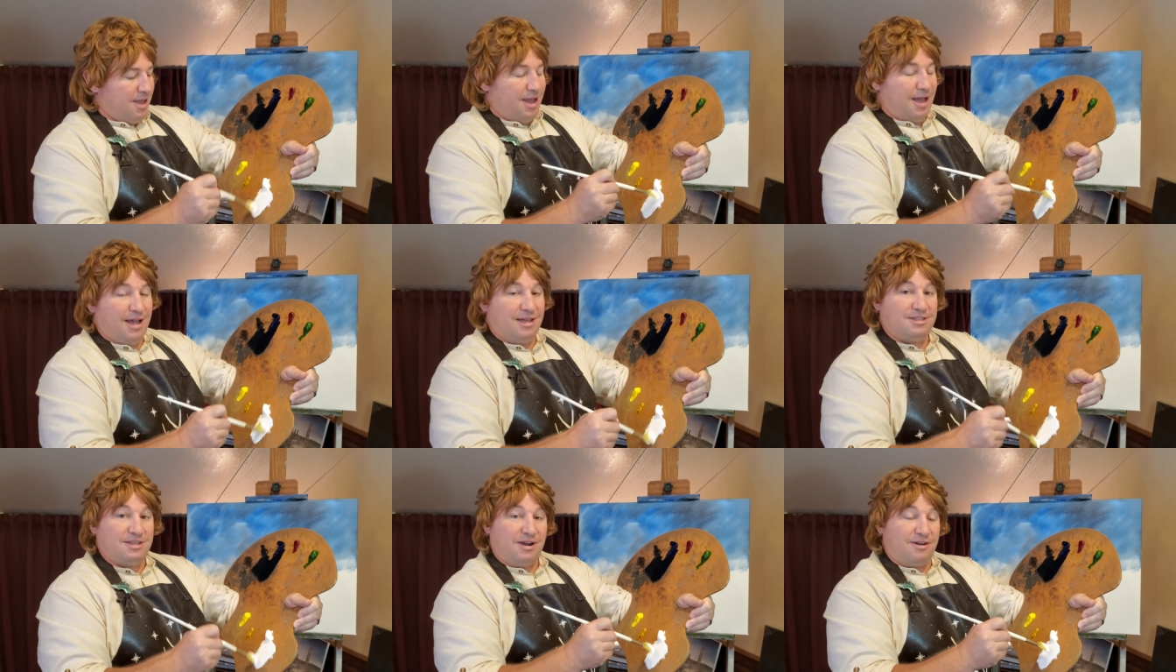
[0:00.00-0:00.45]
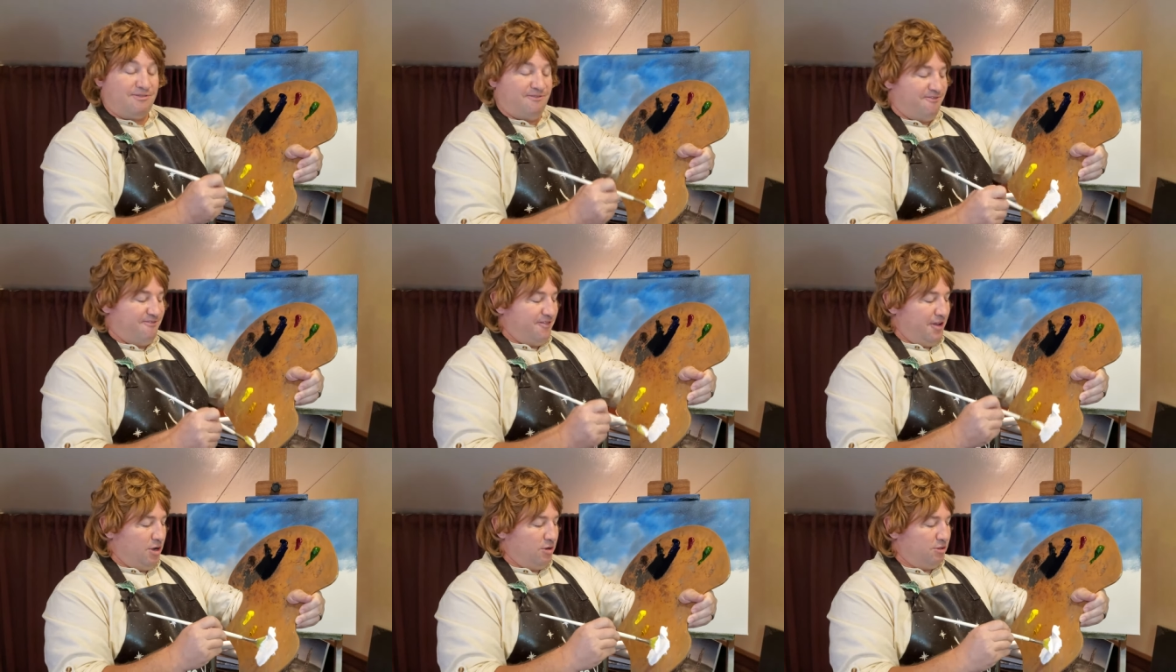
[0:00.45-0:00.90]
as our
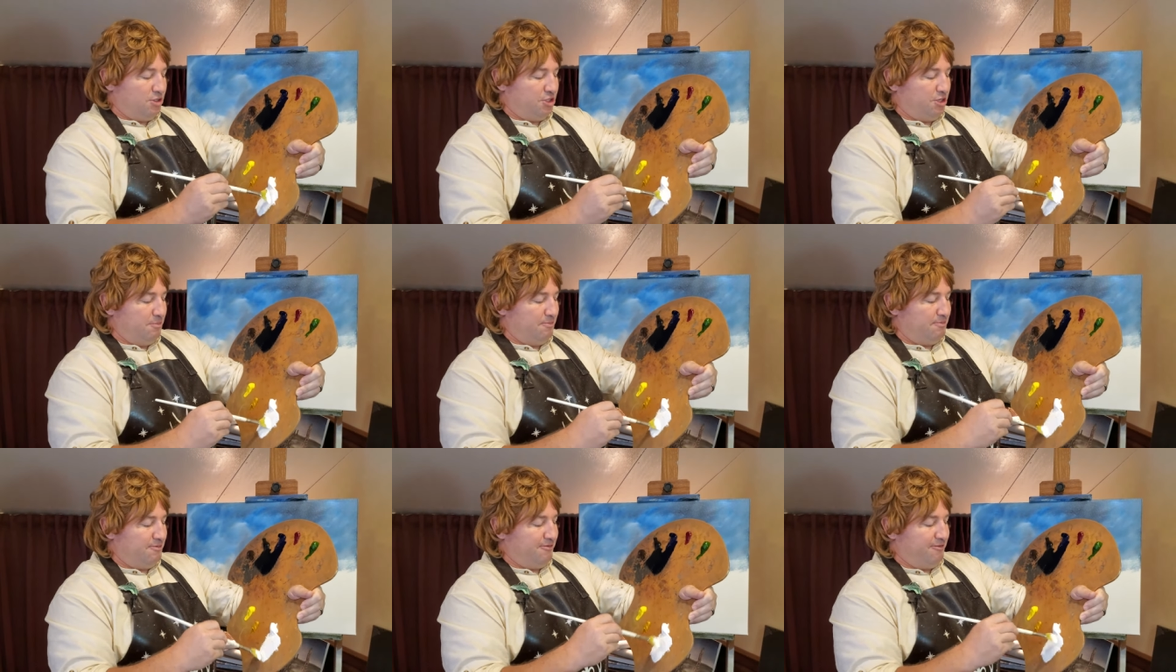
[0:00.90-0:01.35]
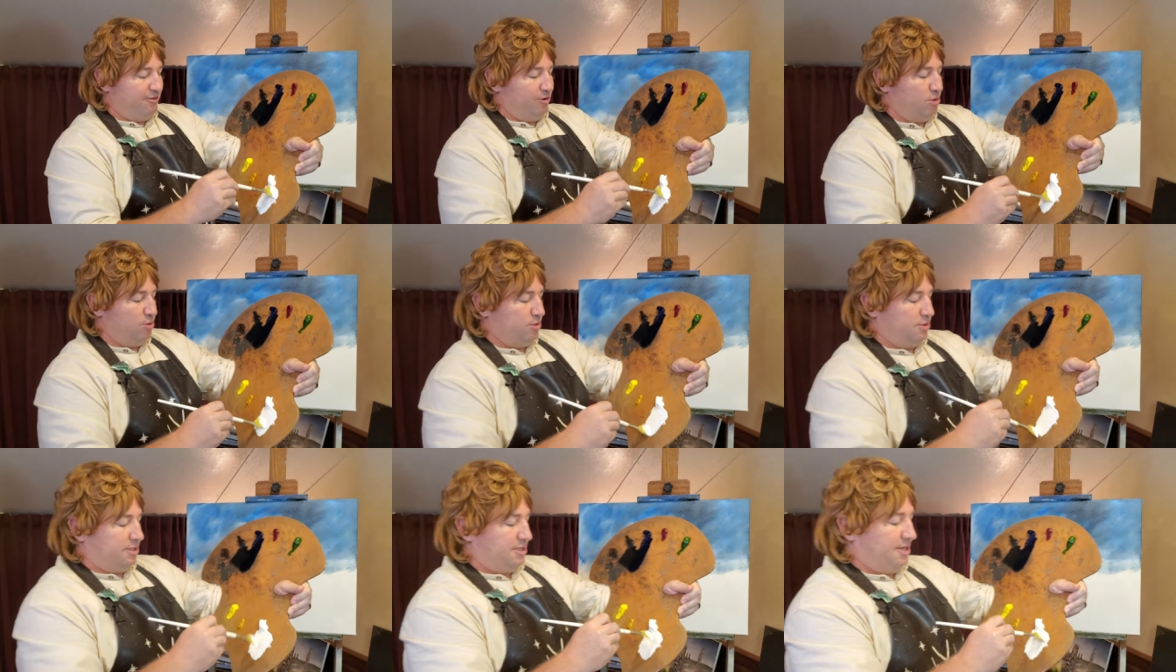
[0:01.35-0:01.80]
fellowship
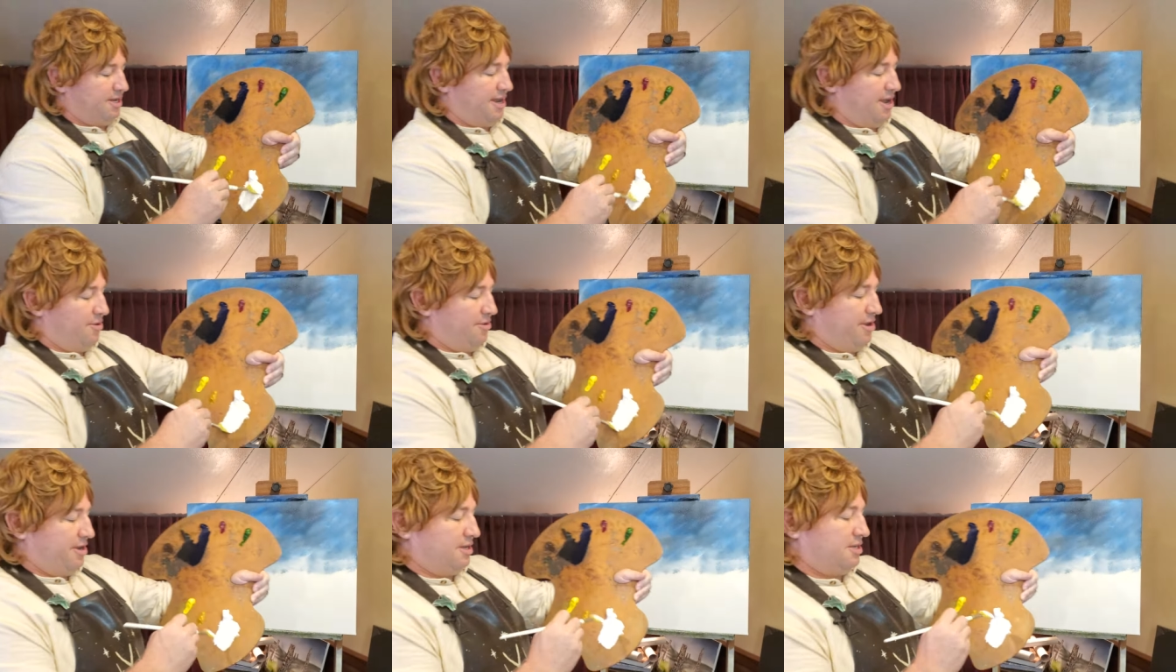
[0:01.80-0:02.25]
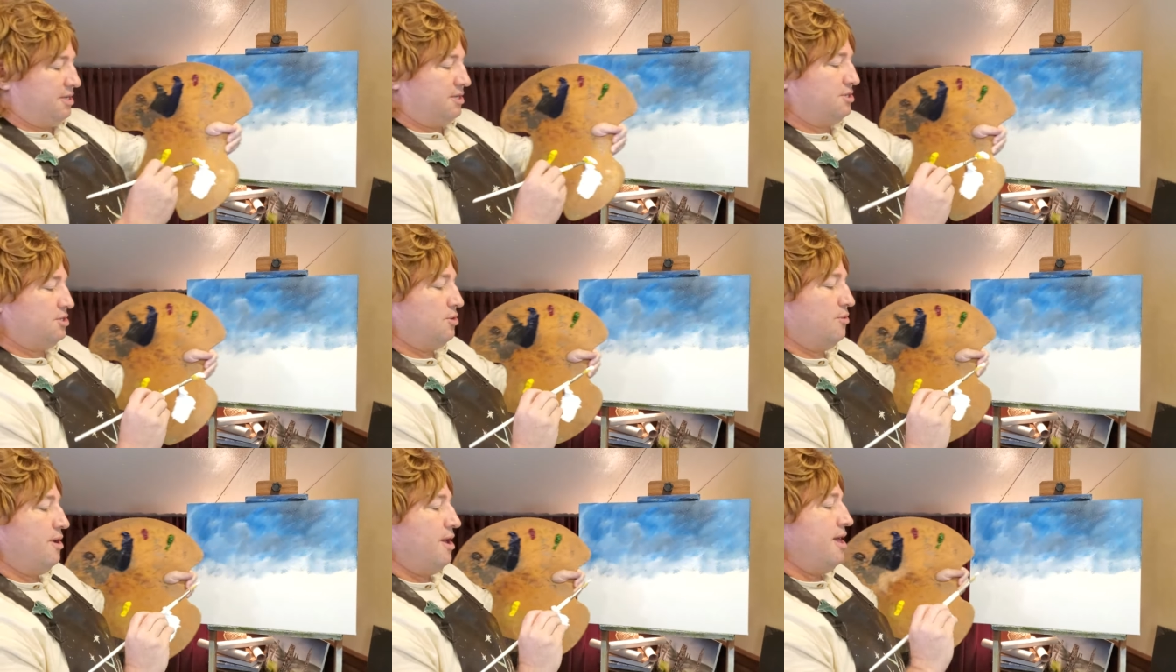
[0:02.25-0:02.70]
floats down it.
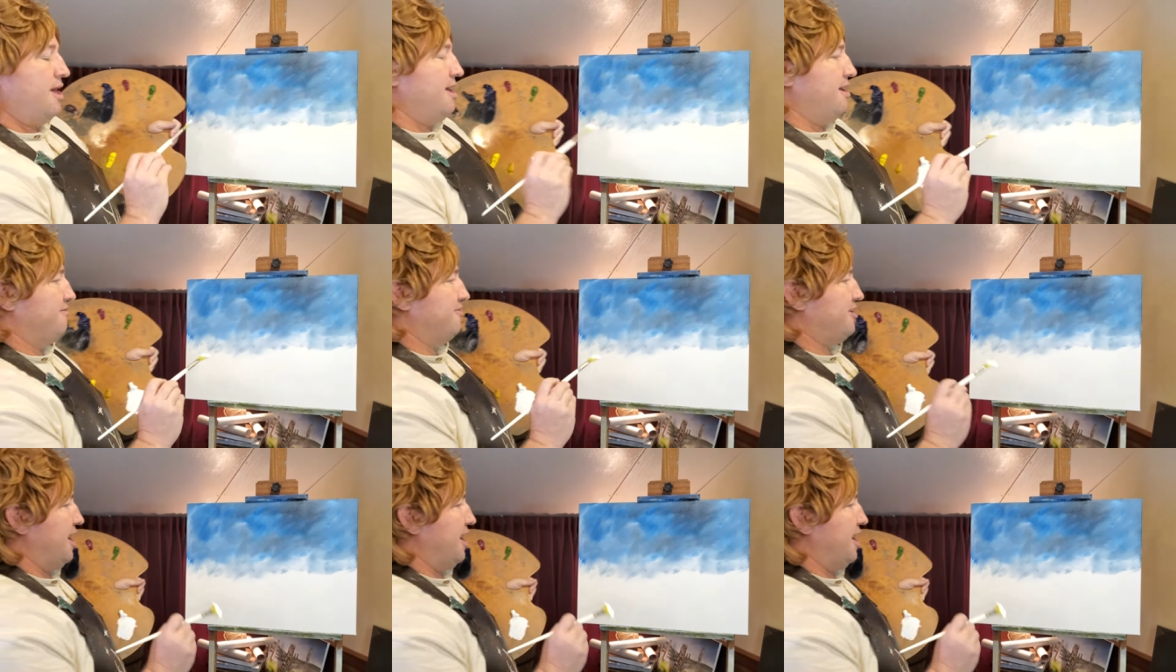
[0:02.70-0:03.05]
So I've